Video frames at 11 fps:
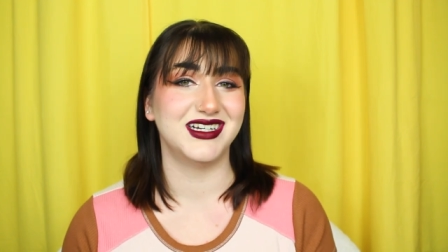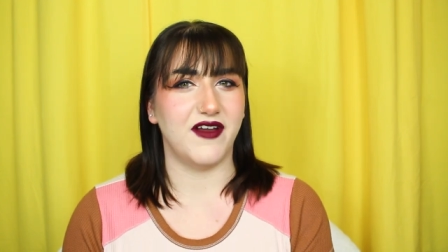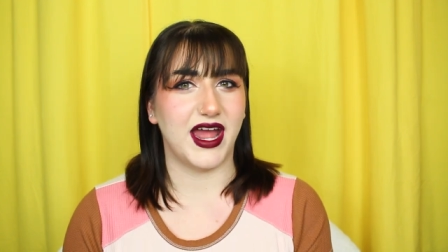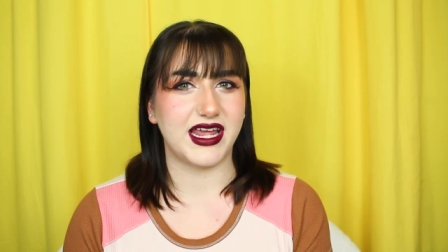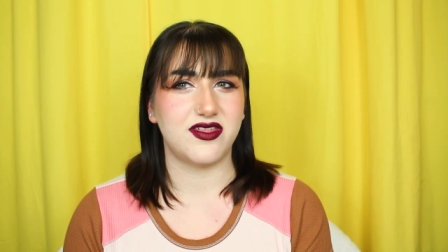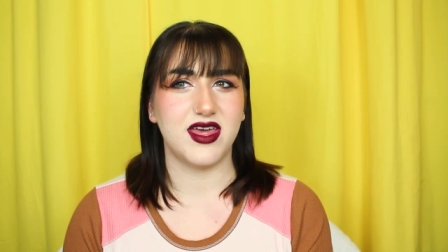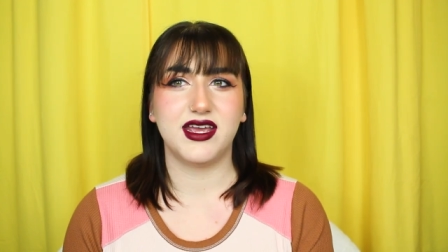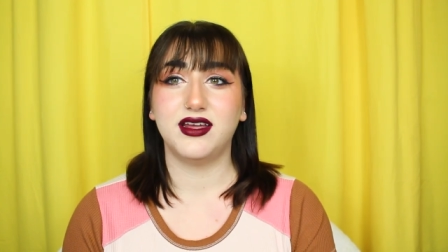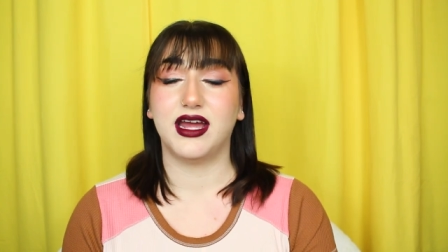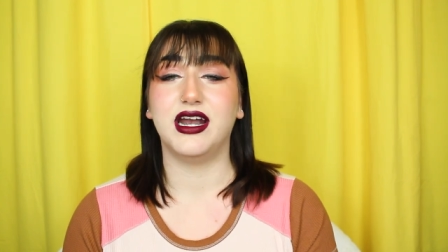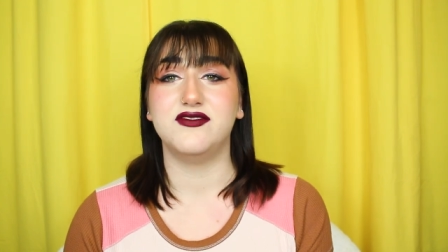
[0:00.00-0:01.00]
If
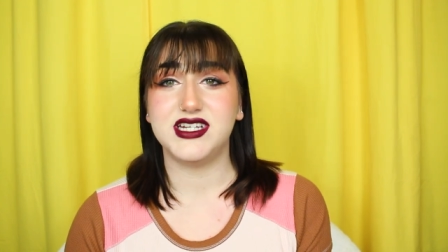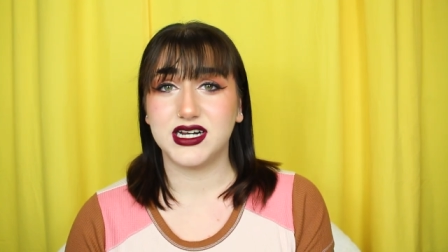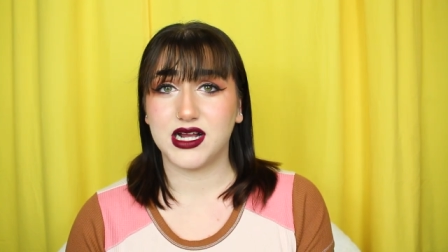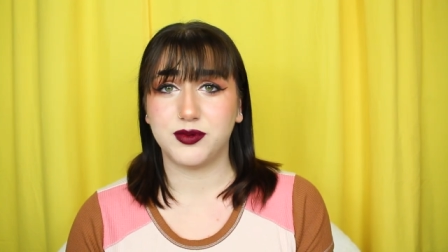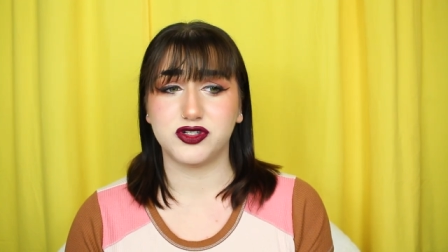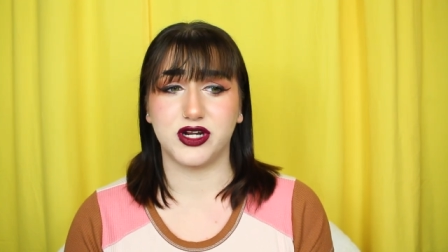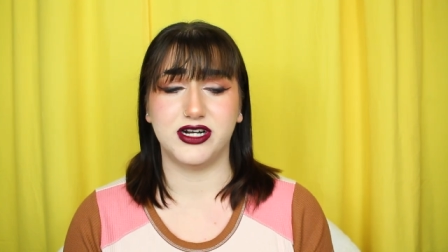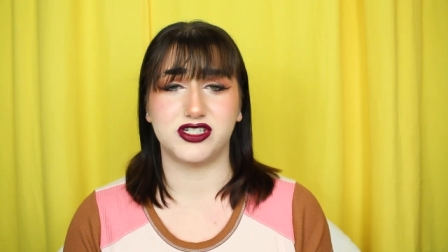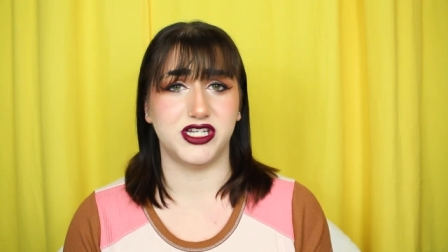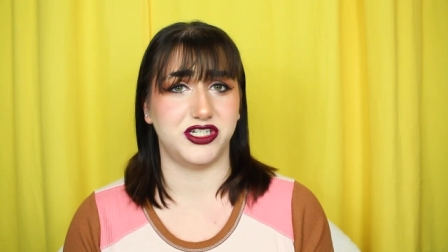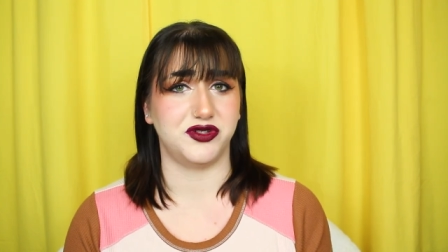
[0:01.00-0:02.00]
anything, and I've seen a couple
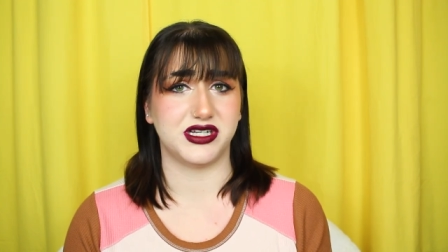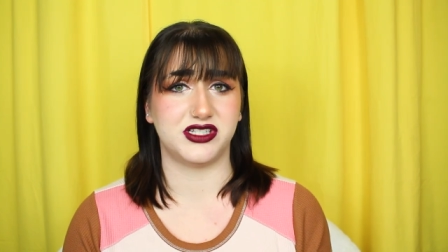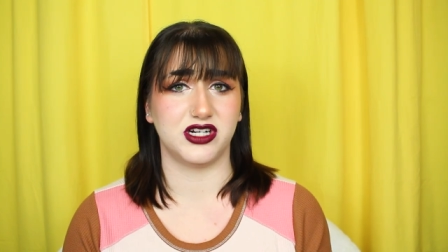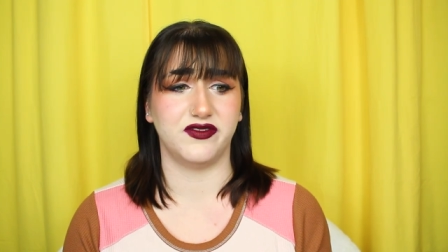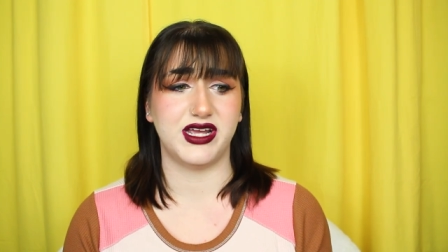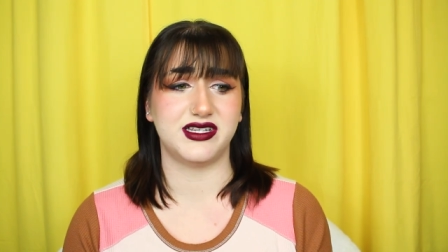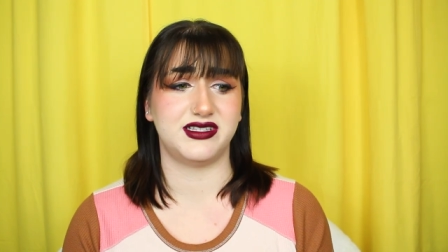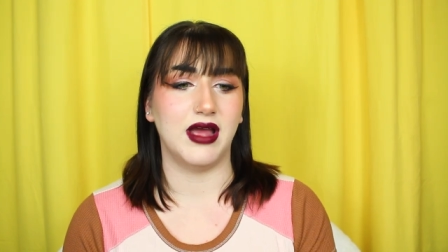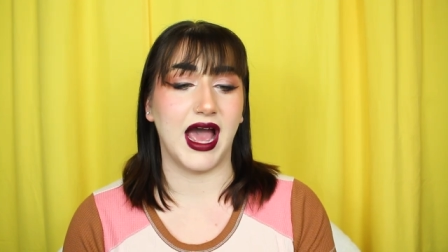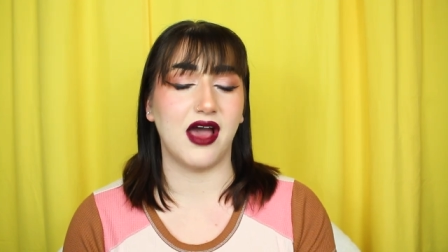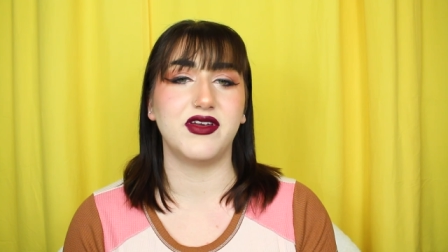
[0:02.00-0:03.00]
trainers that do this service,
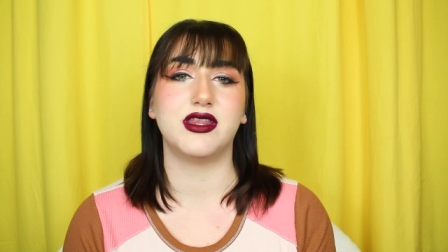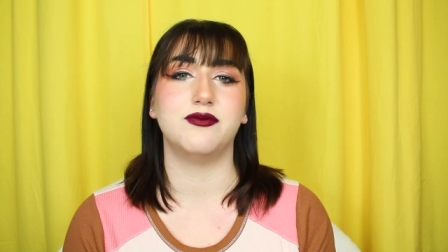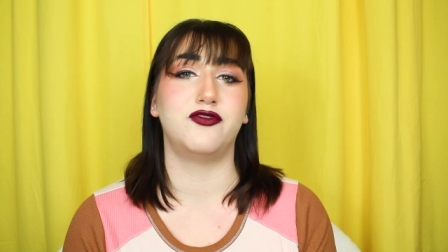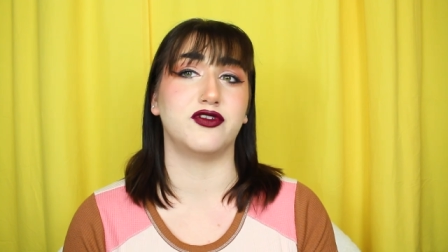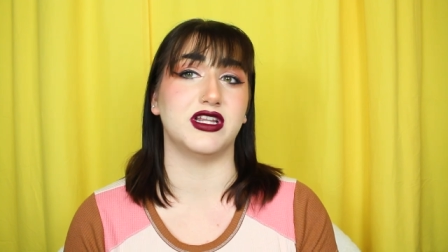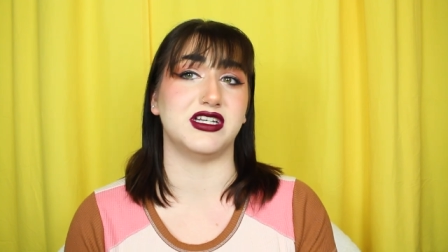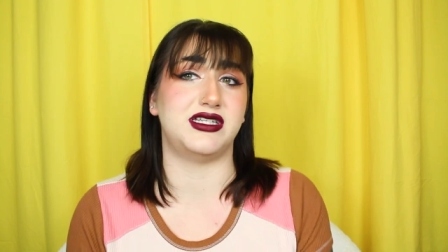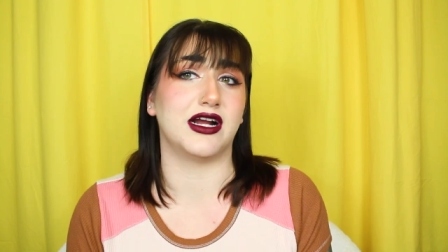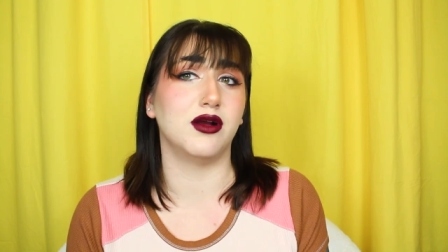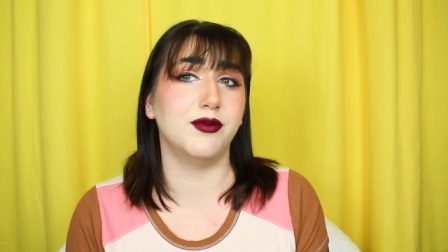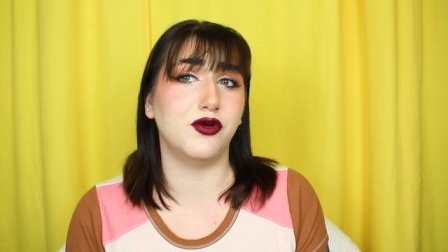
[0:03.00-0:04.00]
having them for the
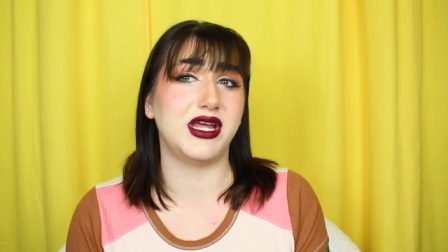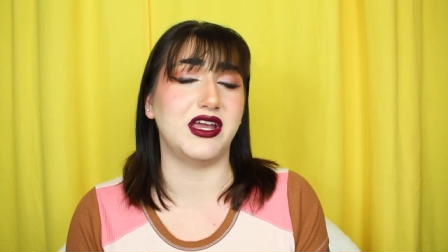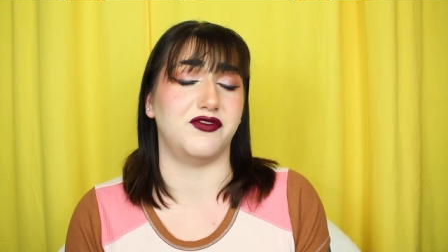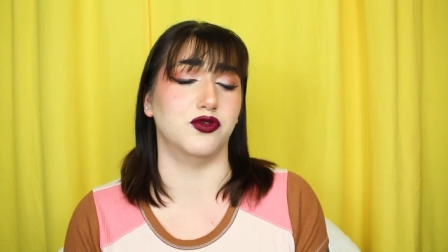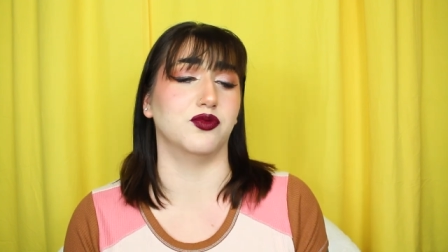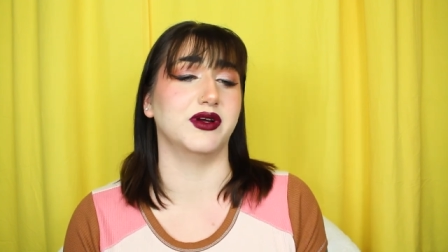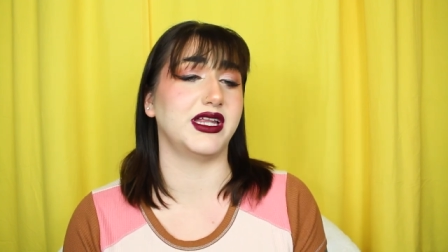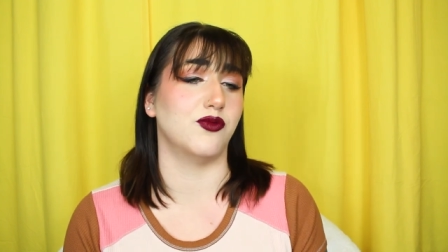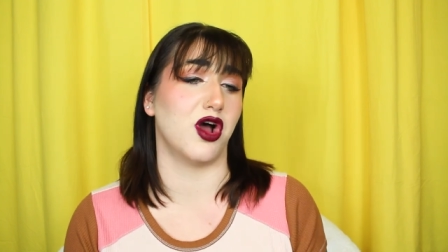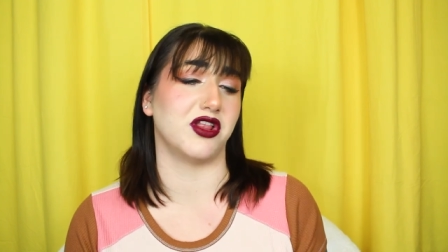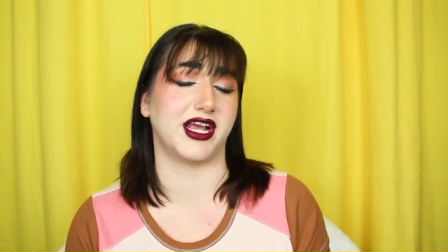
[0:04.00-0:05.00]
ceremony, if you
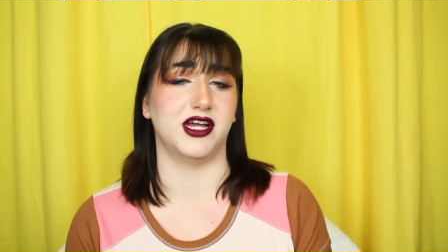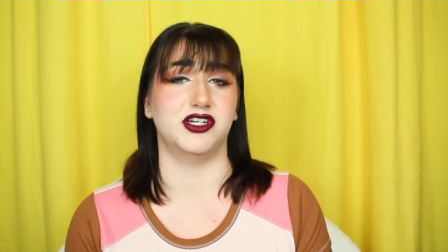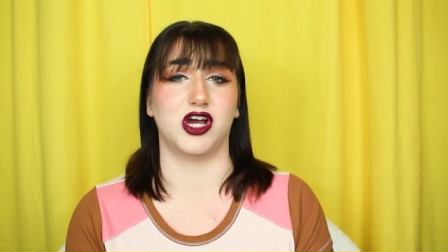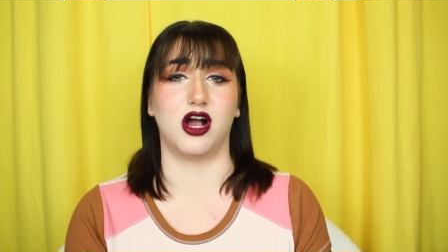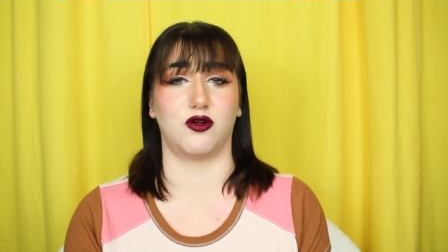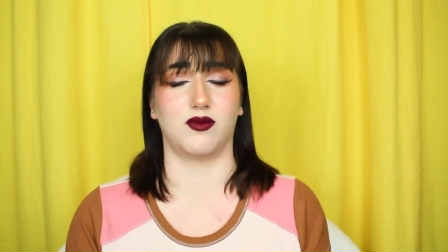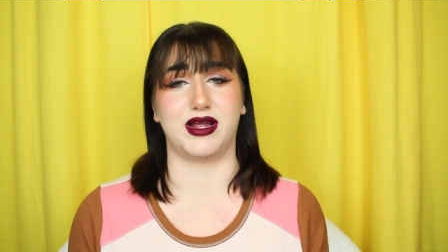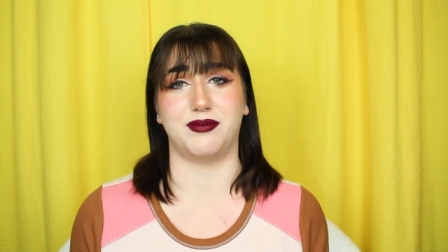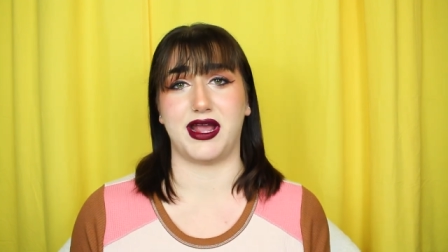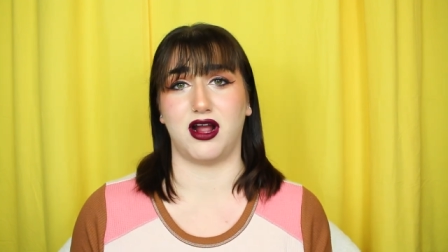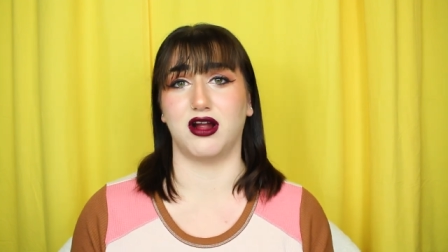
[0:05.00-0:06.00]
really want like a dog
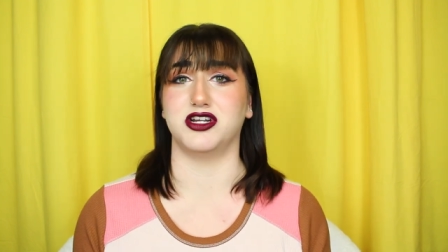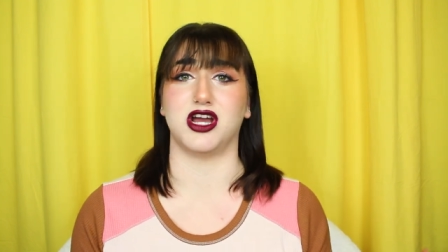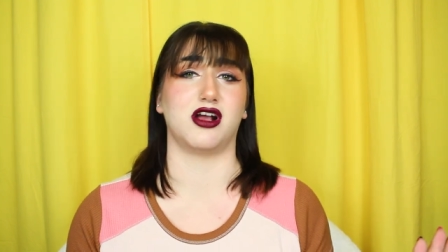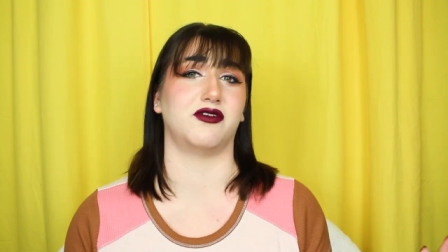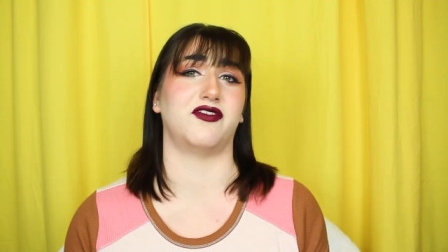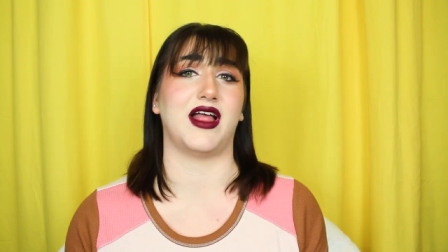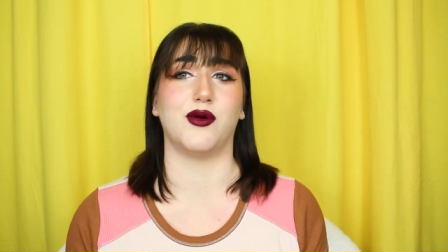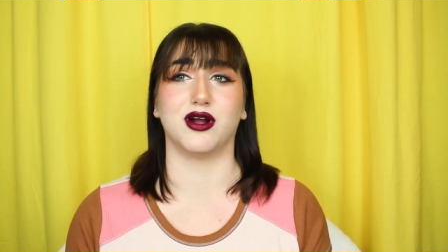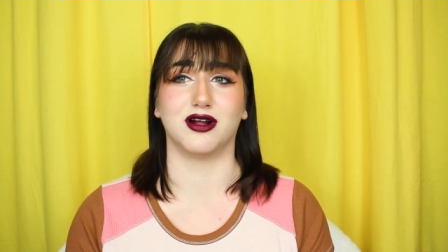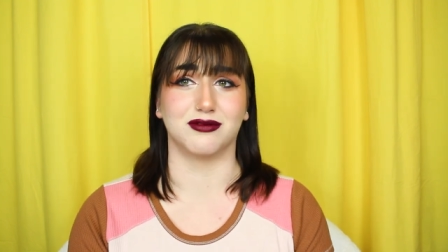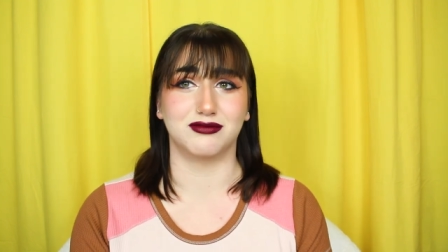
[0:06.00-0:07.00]
ring bear, a dog
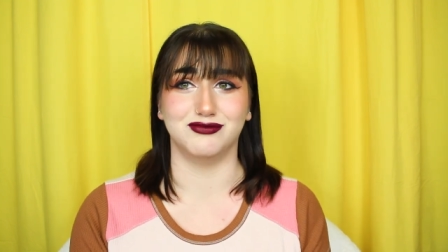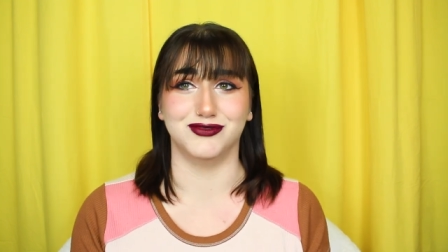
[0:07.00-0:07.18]
flower,